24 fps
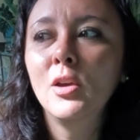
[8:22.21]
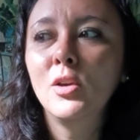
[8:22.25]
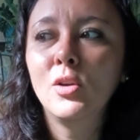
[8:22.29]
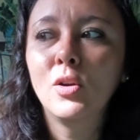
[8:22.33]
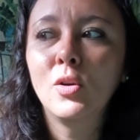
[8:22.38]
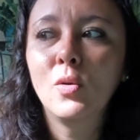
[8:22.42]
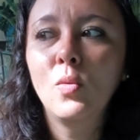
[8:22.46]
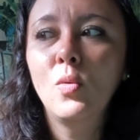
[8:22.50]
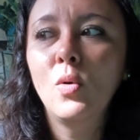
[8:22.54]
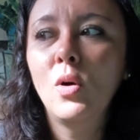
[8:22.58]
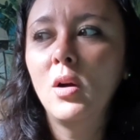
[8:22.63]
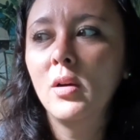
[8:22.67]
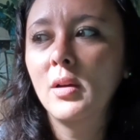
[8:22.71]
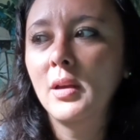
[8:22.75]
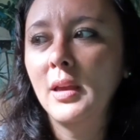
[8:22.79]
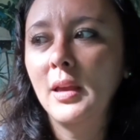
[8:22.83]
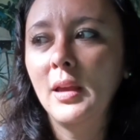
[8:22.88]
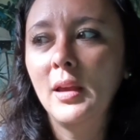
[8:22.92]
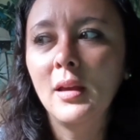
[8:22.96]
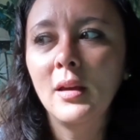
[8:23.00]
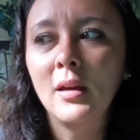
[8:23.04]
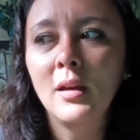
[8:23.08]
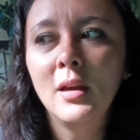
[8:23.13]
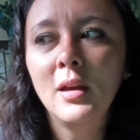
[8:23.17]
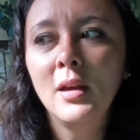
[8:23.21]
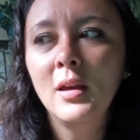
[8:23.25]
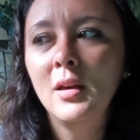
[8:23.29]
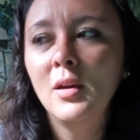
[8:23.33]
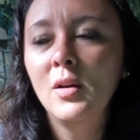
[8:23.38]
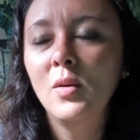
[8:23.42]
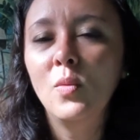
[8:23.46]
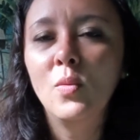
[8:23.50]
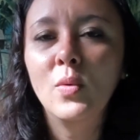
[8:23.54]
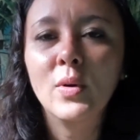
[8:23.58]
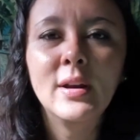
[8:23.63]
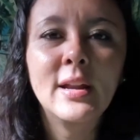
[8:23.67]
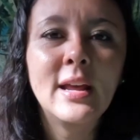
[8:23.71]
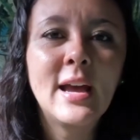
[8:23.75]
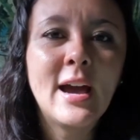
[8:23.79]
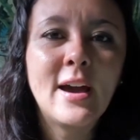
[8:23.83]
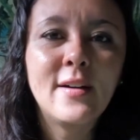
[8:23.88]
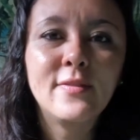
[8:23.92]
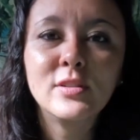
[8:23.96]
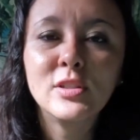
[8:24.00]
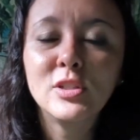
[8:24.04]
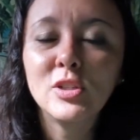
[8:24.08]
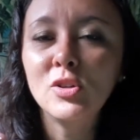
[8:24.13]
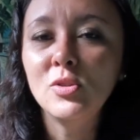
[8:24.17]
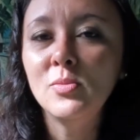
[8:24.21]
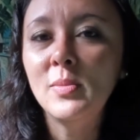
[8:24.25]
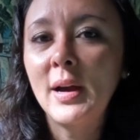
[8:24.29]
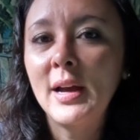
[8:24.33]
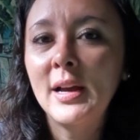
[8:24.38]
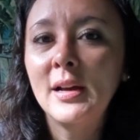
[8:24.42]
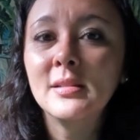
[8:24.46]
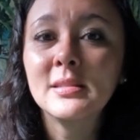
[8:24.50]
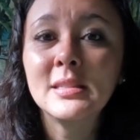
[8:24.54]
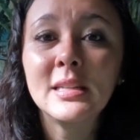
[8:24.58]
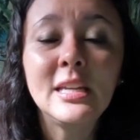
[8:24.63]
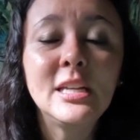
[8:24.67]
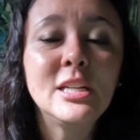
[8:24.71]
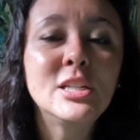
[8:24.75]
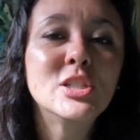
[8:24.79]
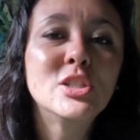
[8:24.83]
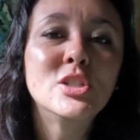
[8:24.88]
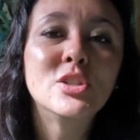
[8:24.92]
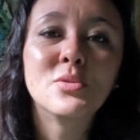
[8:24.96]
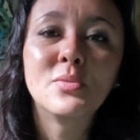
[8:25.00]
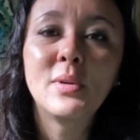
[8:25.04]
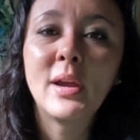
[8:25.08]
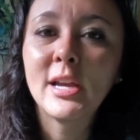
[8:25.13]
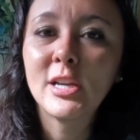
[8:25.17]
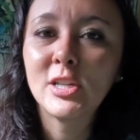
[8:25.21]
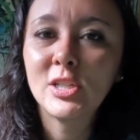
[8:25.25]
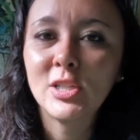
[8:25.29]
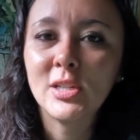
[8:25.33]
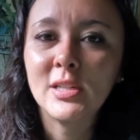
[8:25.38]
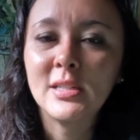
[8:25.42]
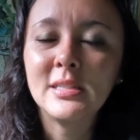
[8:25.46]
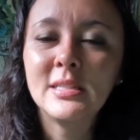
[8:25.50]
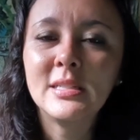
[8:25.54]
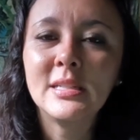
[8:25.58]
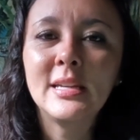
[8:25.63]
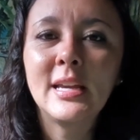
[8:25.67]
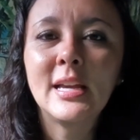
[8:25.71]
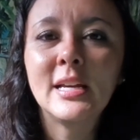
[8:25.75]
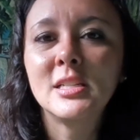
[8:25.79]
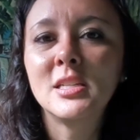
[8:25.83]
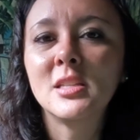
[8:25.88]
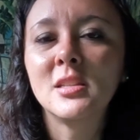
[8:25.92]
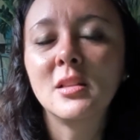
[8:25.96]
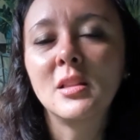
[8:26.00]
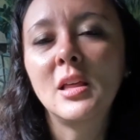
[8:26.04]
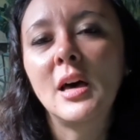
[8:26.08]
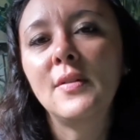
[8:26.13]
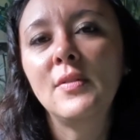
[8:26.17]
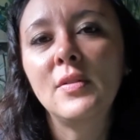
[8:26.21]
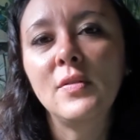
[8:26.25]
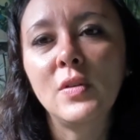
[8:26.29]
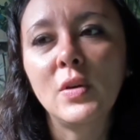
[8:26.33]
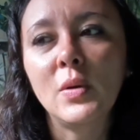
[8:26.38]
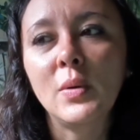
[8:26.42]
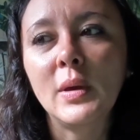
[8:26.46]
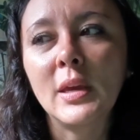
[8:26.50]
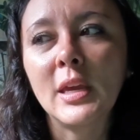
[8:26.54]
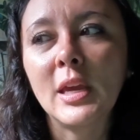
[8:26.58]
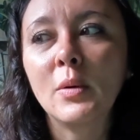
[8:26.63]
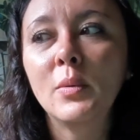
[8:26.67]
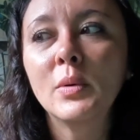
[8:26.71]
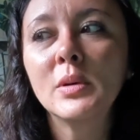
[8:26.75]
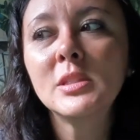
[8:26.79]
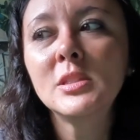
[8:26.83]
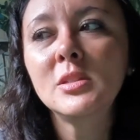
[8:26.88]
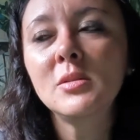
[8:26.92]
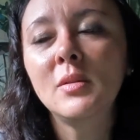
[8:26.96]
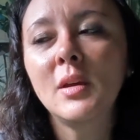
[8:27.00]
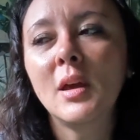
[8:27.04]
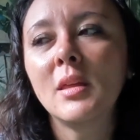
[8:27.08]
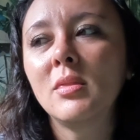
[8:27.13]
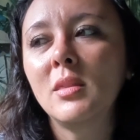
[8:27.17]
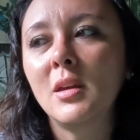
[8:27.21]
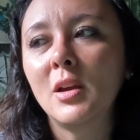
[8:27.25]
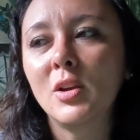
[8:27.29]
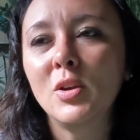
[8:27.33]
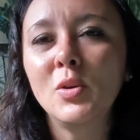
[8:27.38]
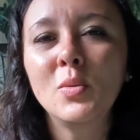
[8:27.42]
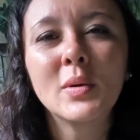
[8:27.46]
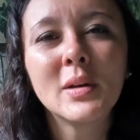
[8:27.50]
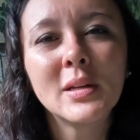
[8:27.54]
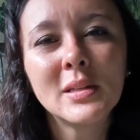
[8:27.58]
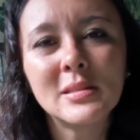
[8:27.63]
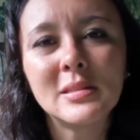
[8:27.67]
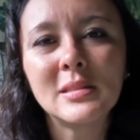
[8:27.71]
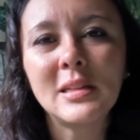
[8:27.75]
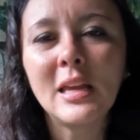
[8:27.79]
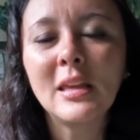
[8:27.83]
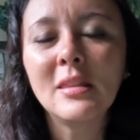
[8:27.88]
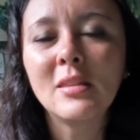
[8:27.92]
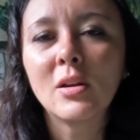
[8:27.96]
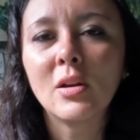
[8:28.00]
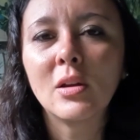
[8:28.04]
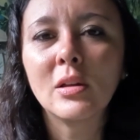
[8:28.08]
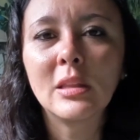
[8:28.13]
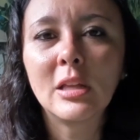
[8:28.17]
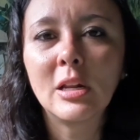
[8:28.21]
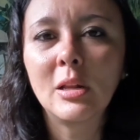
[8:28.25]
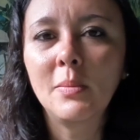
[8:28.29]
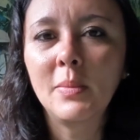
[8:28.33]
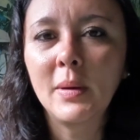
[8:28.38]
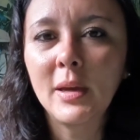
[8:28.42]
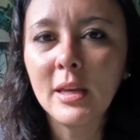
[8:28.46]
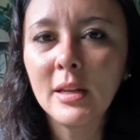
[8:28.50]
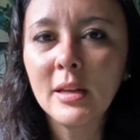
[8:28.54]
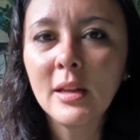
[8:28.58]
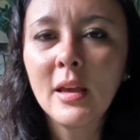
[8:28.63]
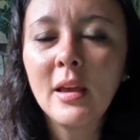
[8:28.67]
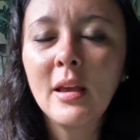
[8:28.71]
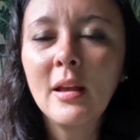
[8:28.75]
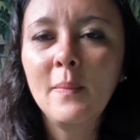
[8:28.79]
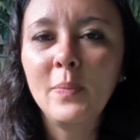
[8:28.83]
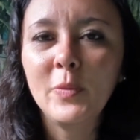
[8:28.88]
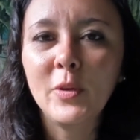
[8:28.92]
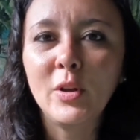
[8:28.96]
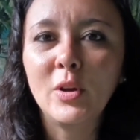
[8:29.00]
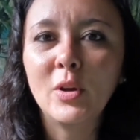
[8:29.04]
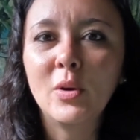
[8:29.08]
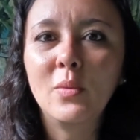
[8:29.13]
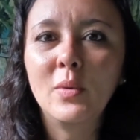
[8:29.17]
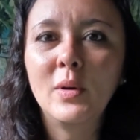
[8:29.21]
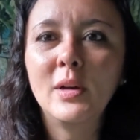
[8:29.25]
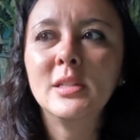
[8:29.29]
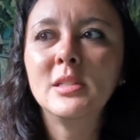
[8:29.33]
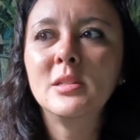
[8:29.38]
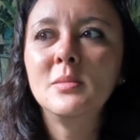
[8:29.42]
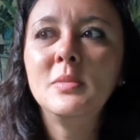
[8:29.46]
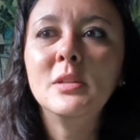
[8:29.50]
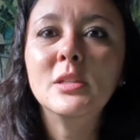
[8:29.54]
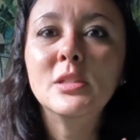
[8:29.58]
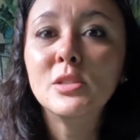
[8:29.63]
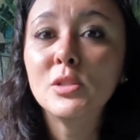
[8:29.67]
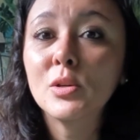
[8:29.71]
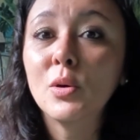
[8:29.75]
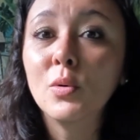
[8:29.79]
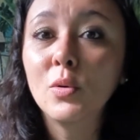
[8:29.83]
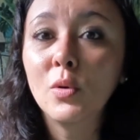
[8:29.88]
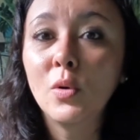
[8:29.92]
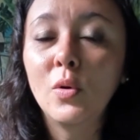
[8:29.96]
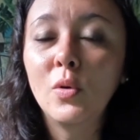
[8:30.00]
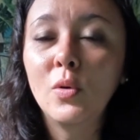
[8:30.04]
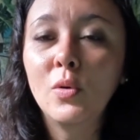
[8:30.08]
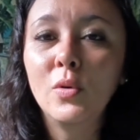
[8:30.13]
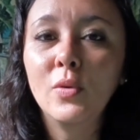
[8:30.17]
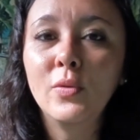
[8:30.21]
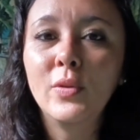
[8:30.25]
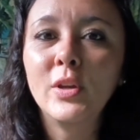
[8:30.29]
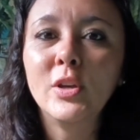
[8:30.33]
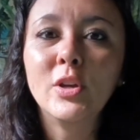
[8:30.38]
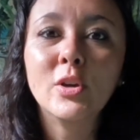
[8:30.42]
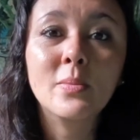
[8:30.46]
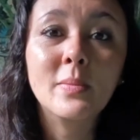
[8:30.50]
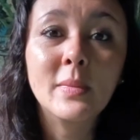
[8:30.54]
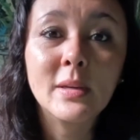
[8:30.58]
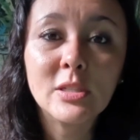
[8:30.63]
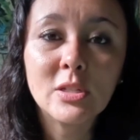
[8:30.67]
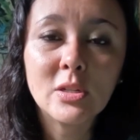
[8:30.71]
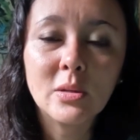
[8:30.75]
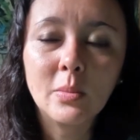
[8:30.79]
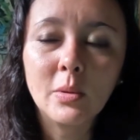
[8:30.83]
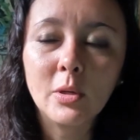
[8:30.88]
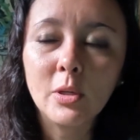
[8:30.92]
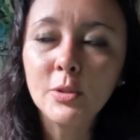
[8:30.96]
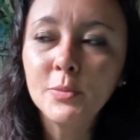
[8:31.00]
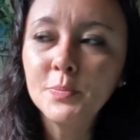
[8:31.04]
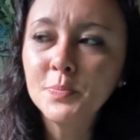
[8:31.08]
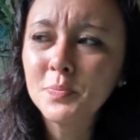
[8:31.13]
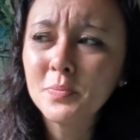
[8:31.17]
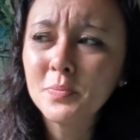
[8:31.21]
You're walking 1.5, 2 miles each direction to get to the lava viewing. And once you get there, you want to stay there a little bit. You don't want it to be so cold that you're miserable.